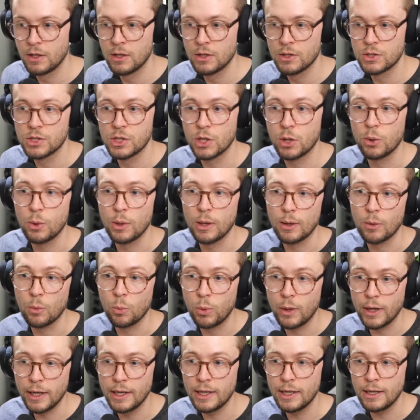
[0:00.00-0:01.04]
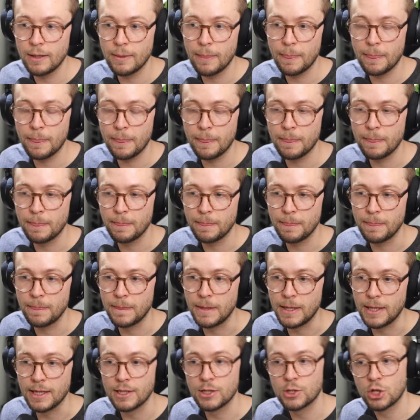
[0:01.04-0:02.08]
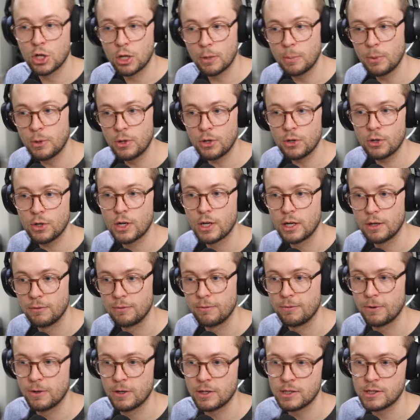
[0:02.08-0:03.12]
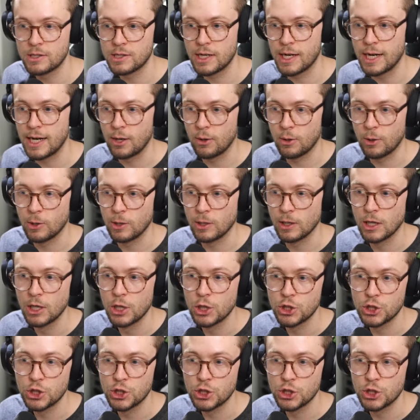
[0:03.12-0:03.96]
So when the interpreter converts our